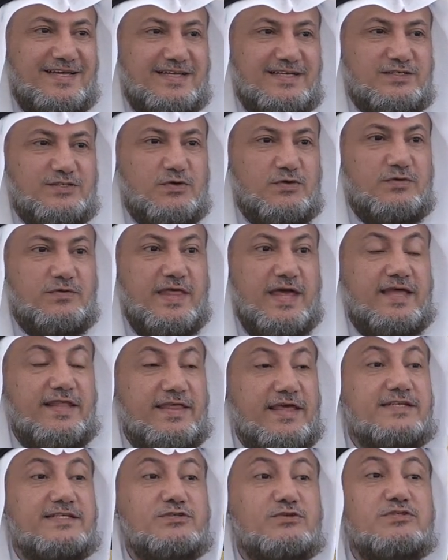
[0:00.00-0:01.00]
So that,
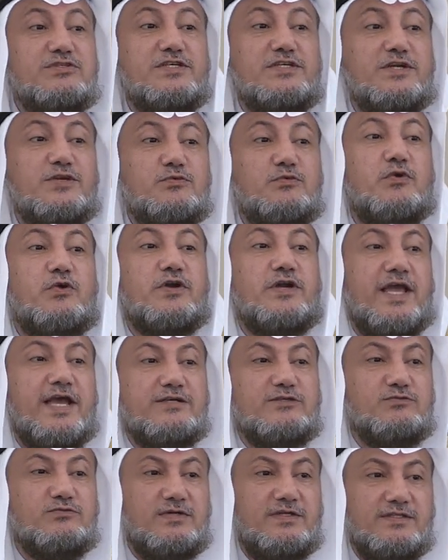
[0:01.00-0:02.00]
that is considered work
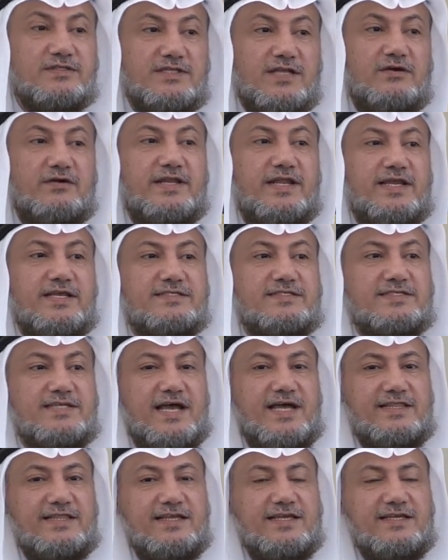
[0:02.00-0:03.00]
as well. Nowadays,
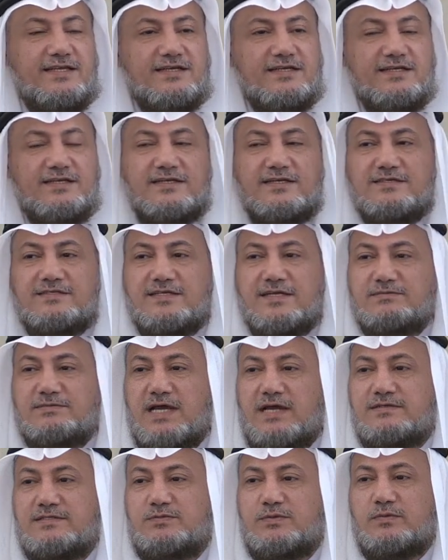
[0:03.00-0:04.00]
sadly,
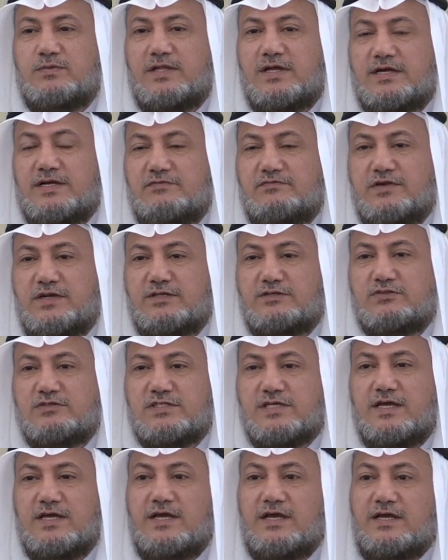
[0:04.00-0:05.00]
Sometimes people are referring to
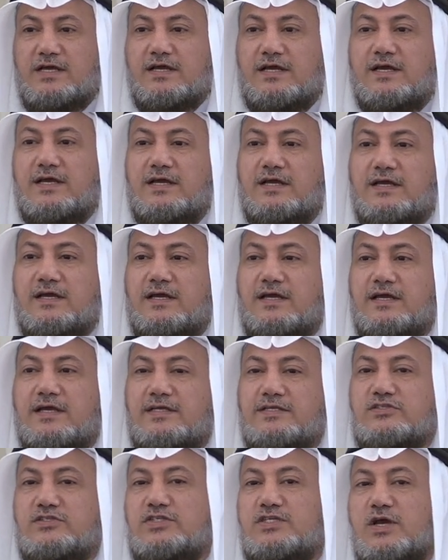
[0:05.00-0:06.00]
say,
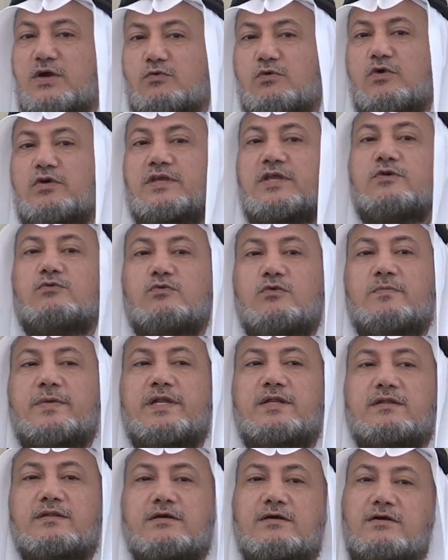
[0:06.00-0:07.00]
uh, is she a working
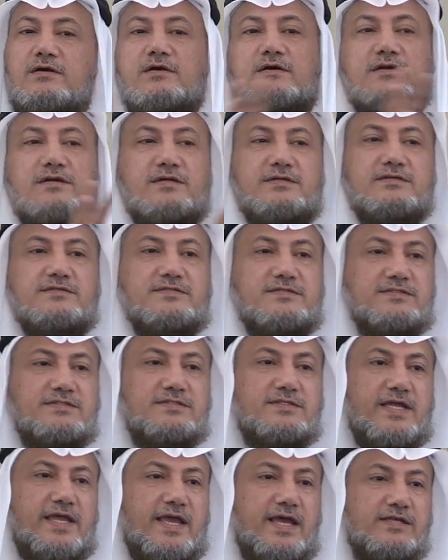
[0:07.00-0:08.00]
woman or
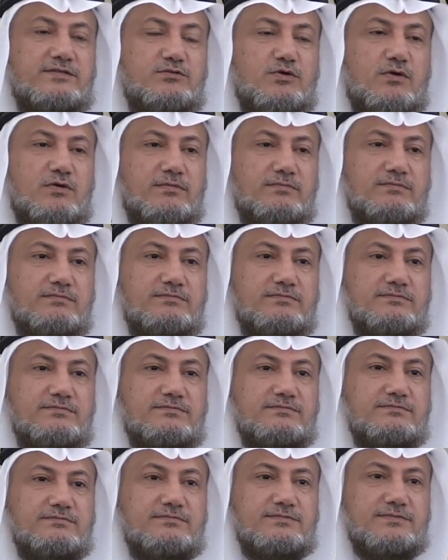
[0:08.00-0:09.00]
stay at home?
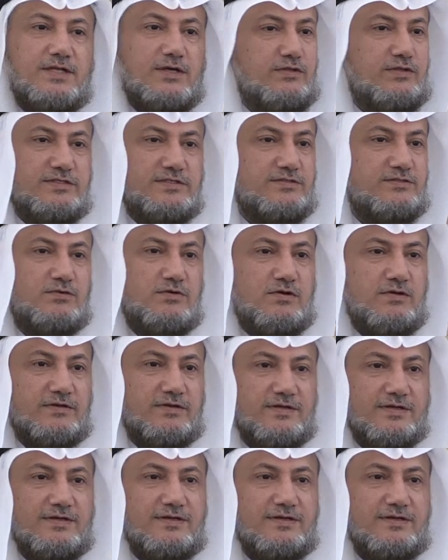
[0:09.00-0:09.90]
No, this is wrong.